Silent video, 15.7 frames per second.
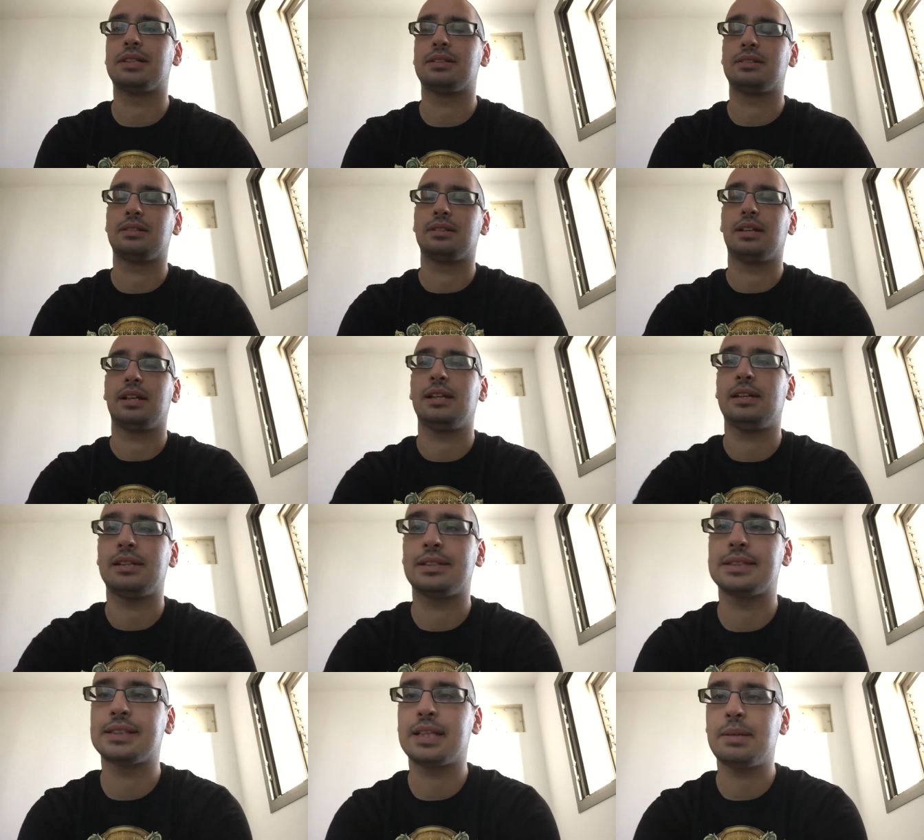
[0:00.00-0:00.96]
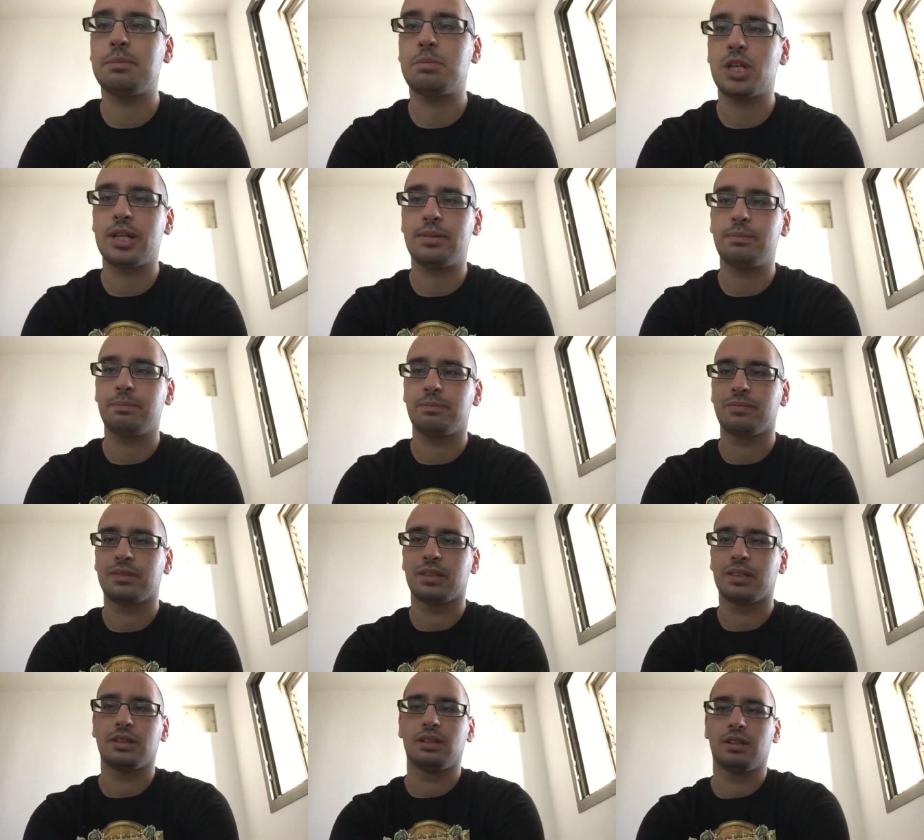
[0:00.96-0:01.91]
it in the description
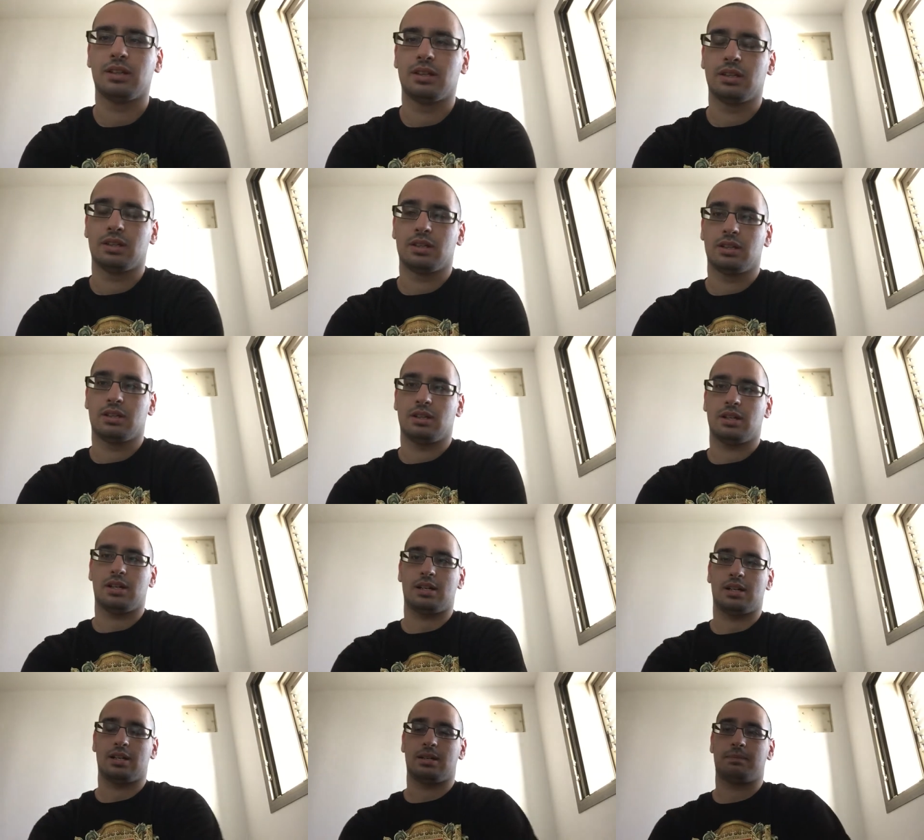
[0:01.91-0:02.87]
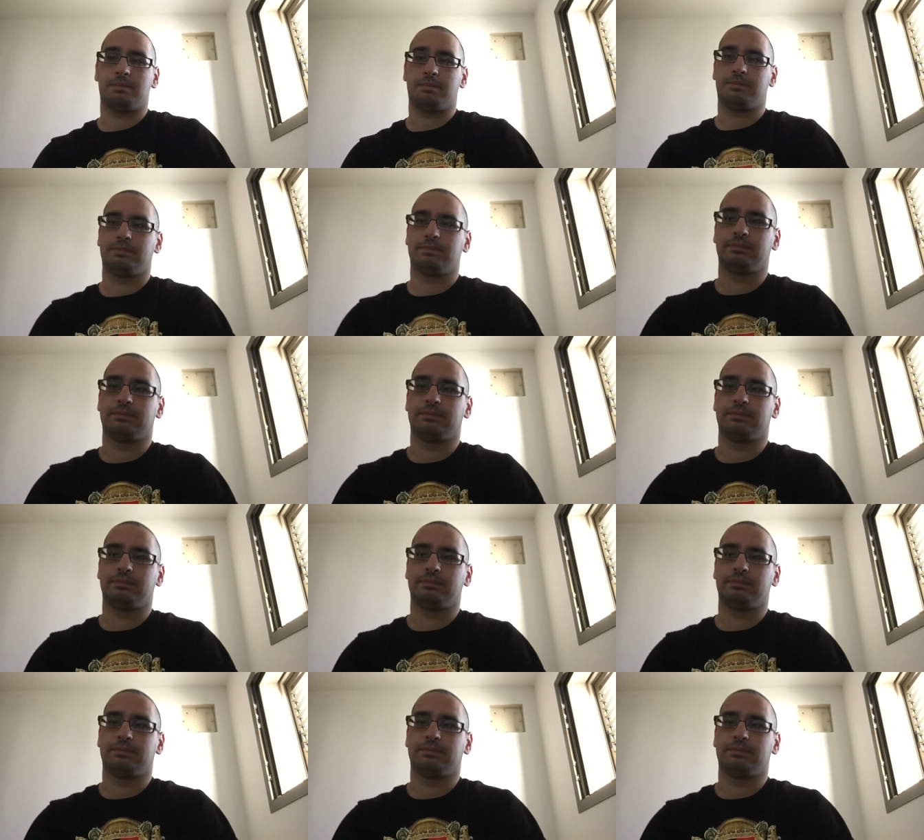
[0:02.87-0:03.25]
um,